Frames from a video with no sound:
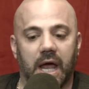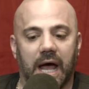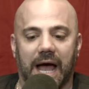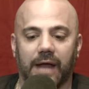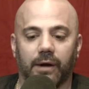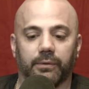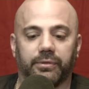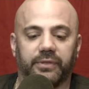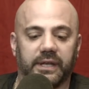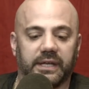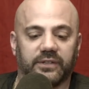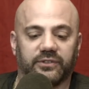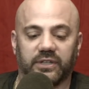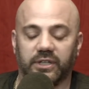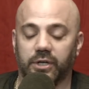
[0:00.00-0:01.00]
I don't think
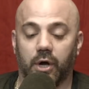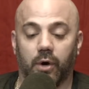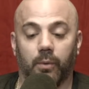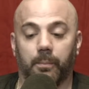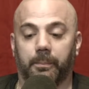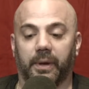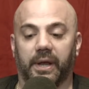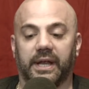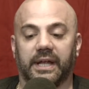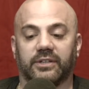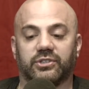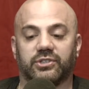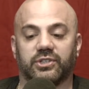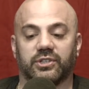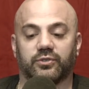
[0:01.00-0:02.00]
it's, you know, but
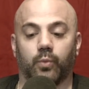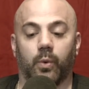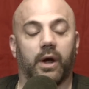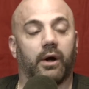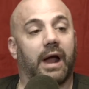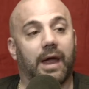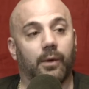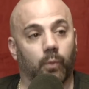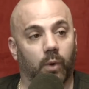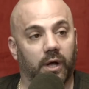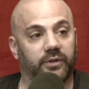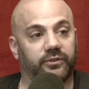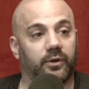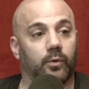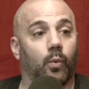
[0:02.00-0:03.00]
it's just where I
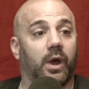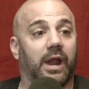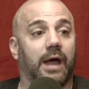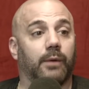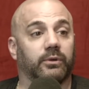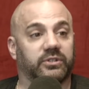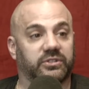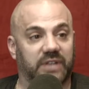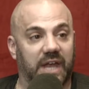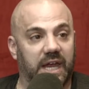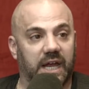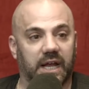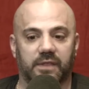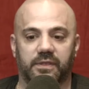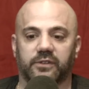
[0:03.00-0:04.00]
was and what I was
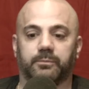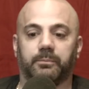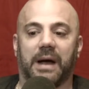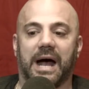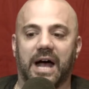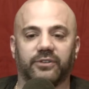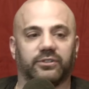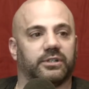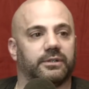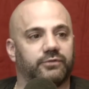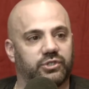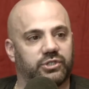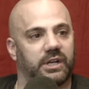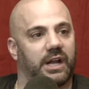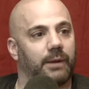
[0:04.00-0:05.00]
saying and this positive
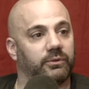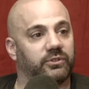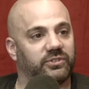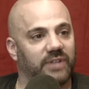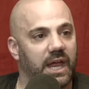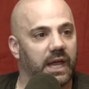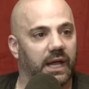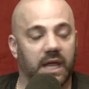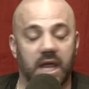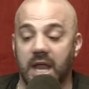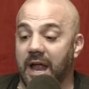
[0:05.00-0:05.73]
shit I was saying.